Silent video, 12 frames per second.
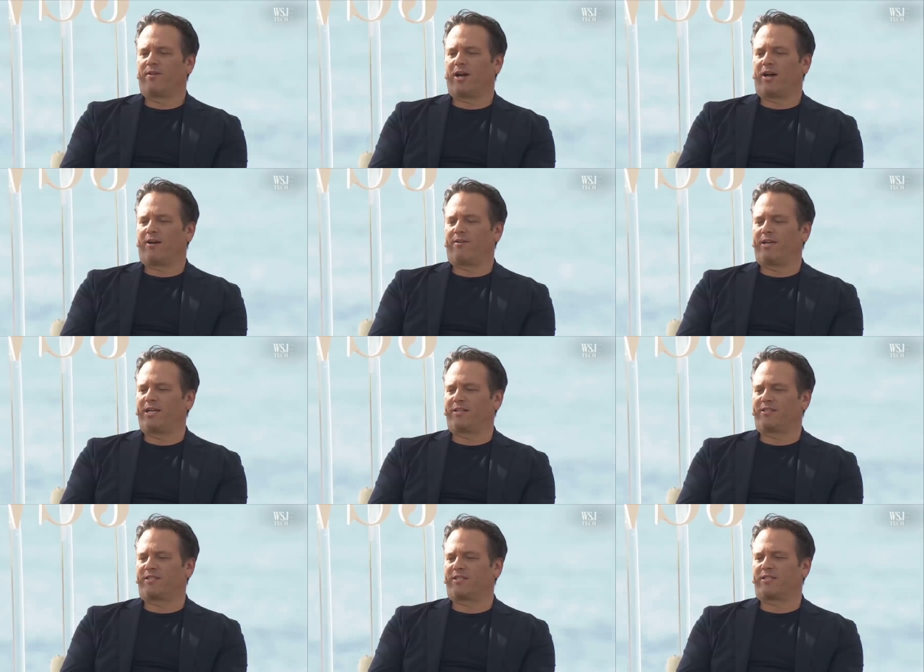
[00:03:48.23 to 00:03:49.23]
Uh,
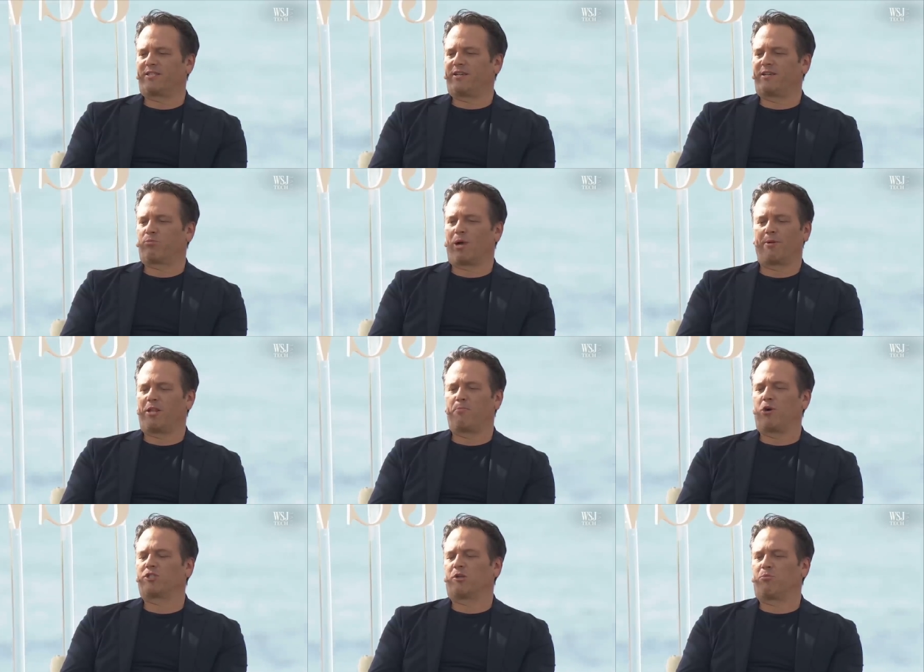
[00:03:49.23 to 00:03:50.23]
it's probably the
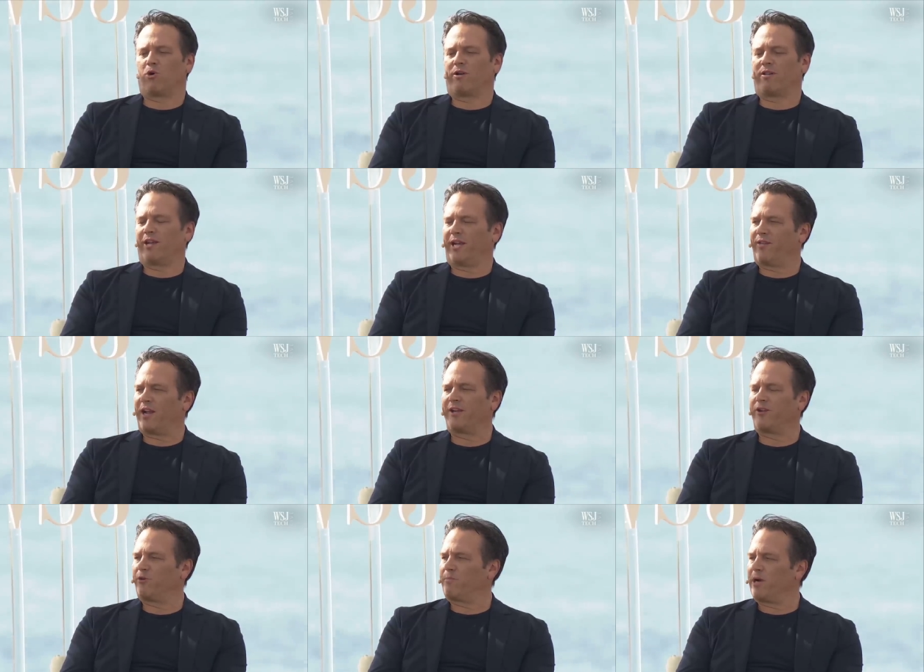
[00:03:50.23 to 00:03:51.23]
most important thing that I
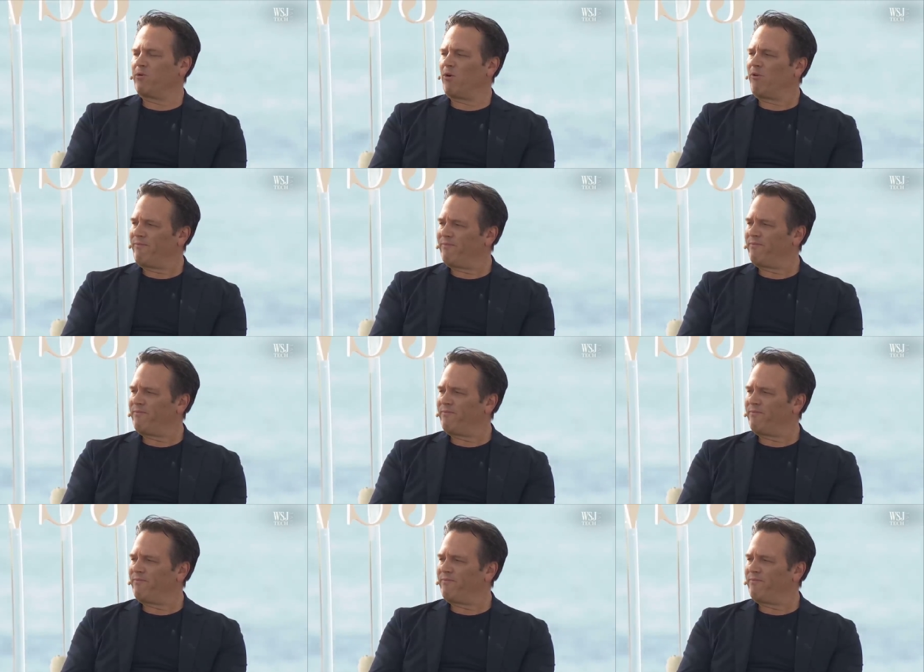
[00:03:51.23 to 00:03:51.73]
do in my role.